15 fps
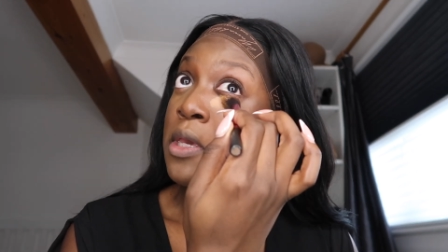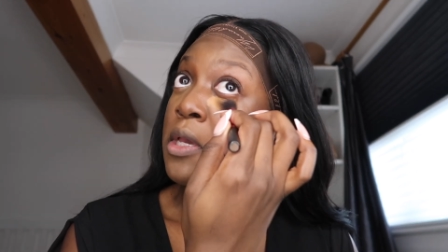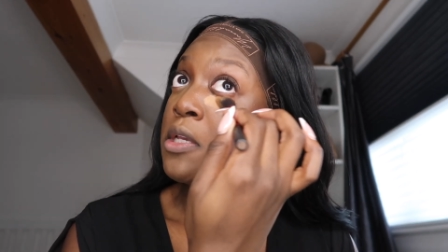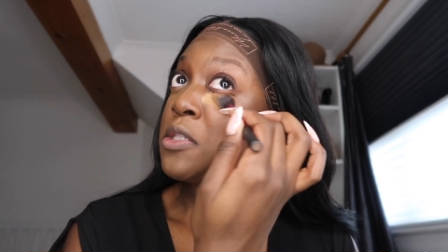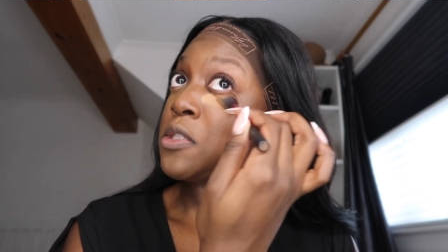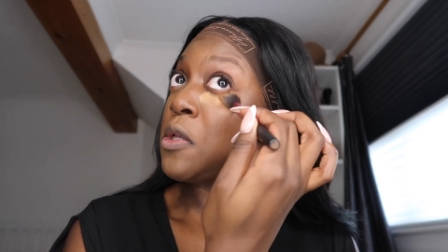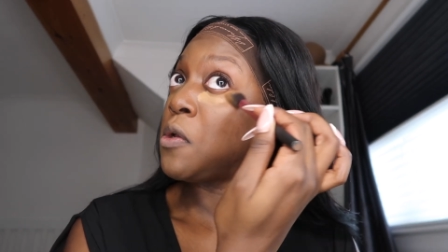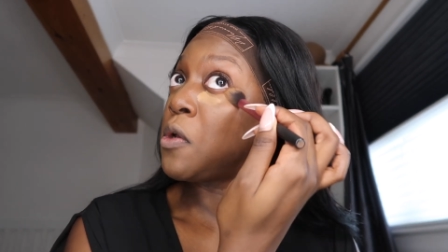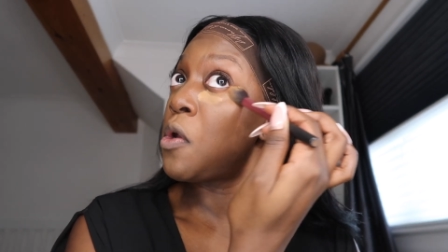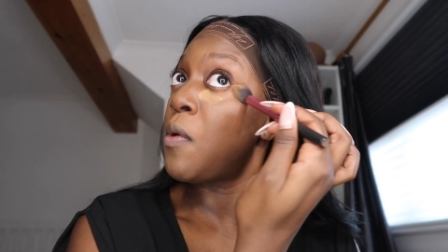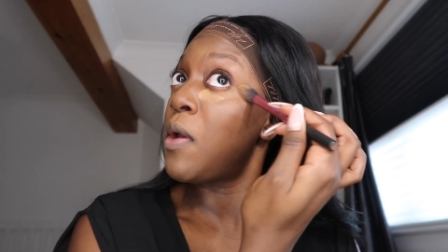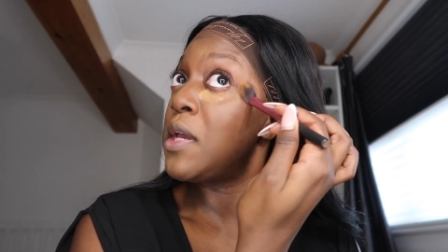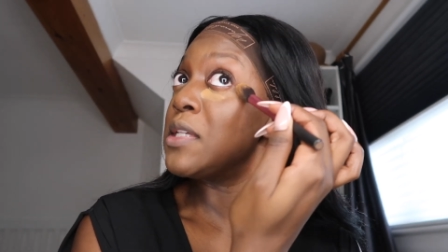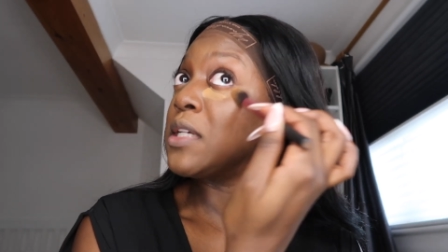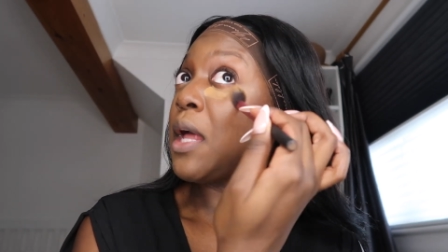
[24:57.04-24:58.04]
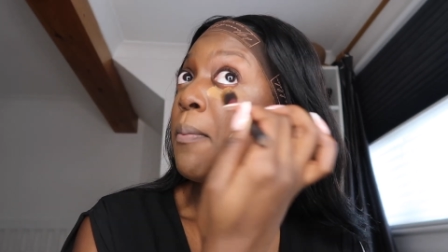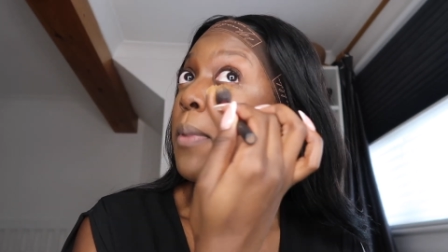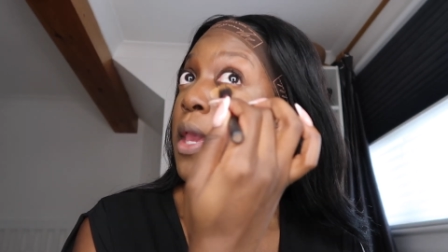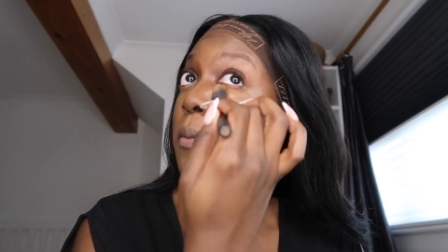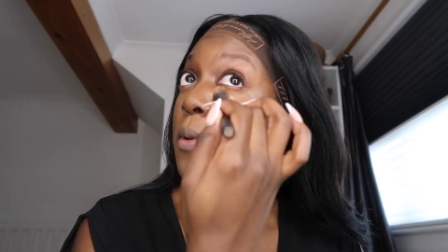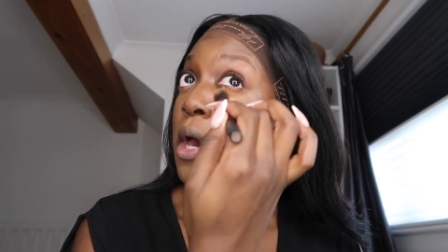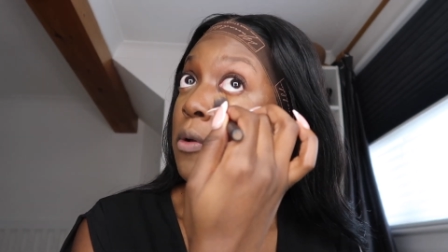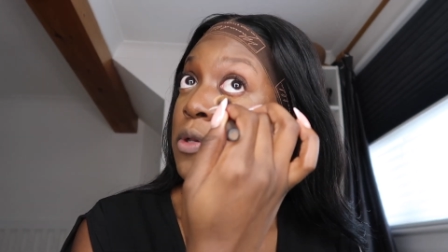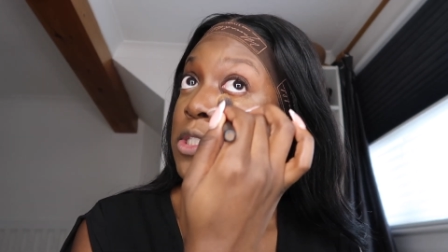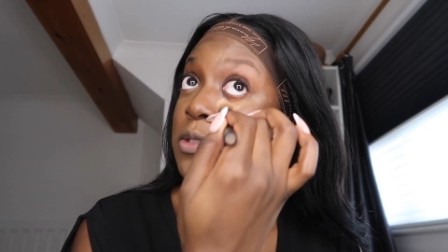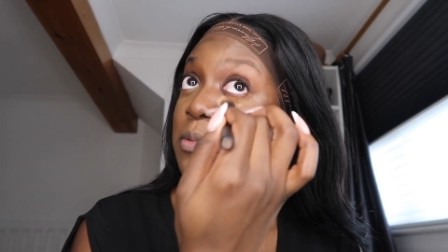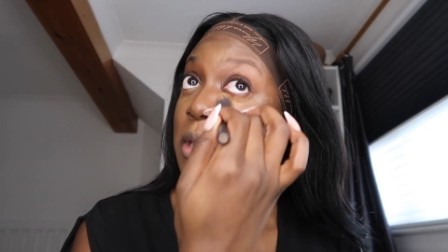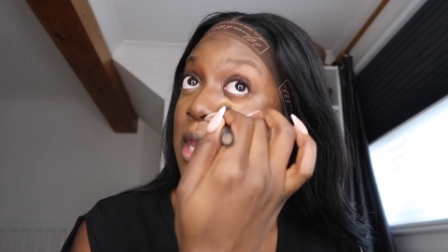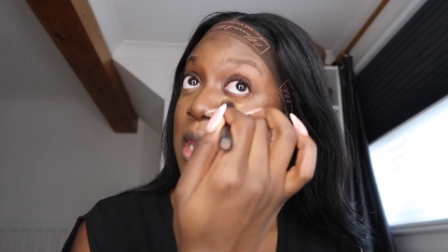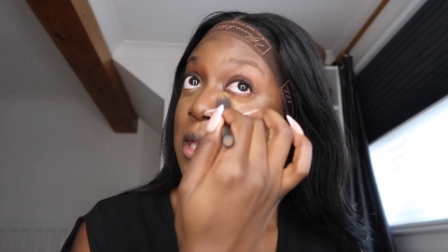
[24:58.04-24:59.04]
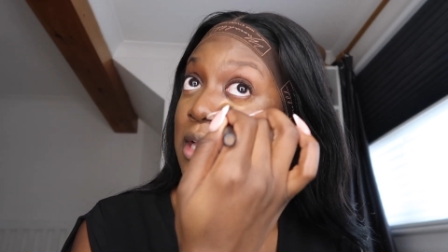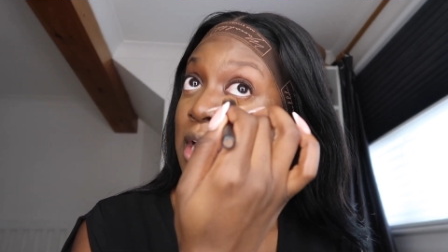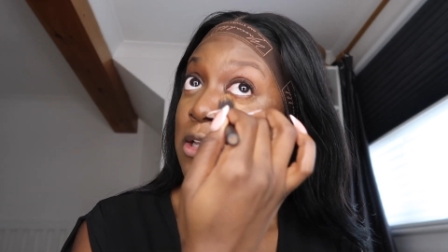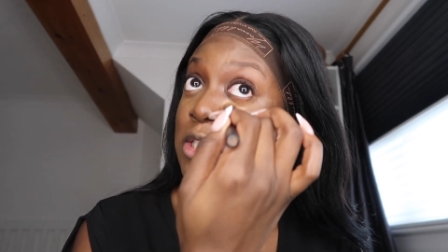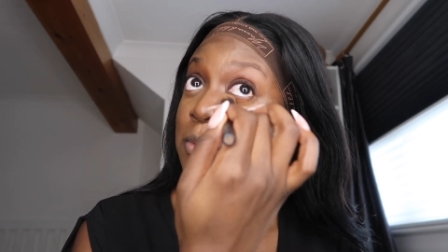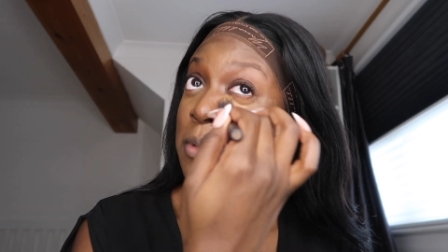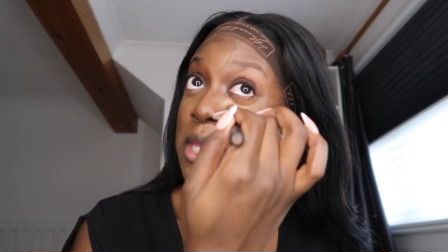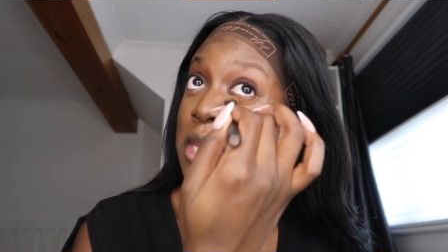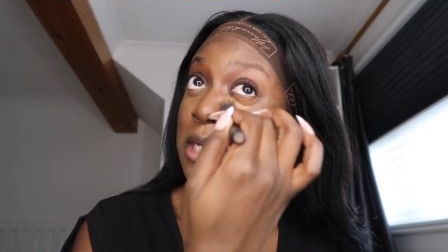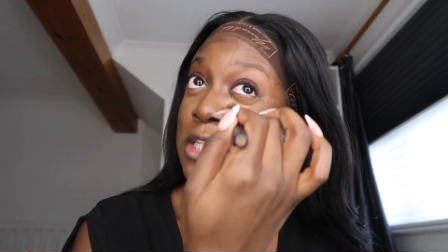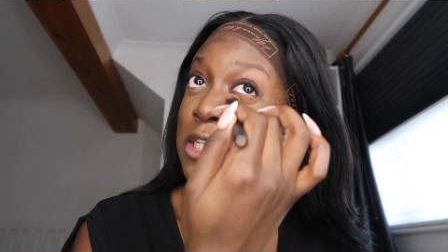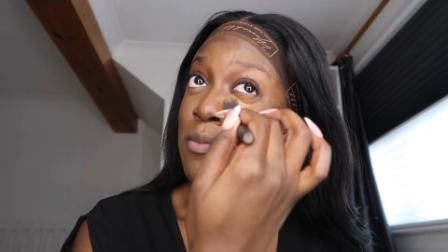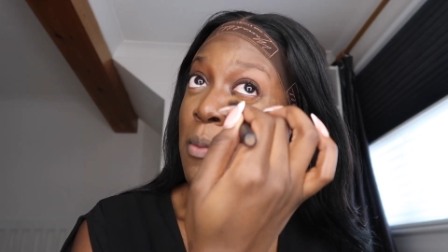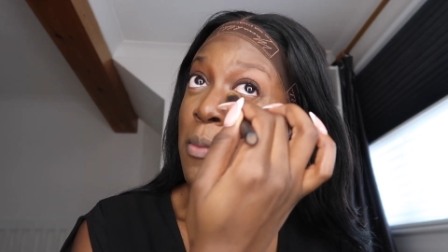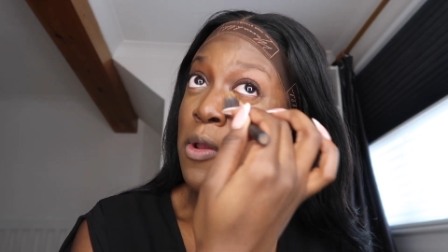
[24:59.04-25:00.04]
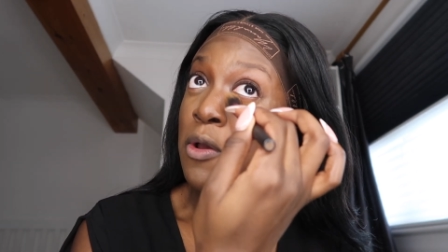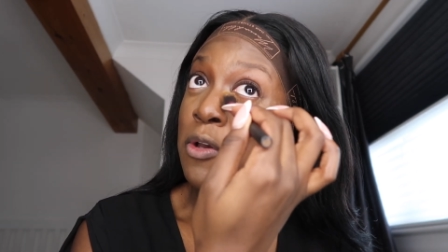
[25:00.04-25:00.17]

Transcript: it's so crazy. Like people, I was saying, I was speaking. I don't remember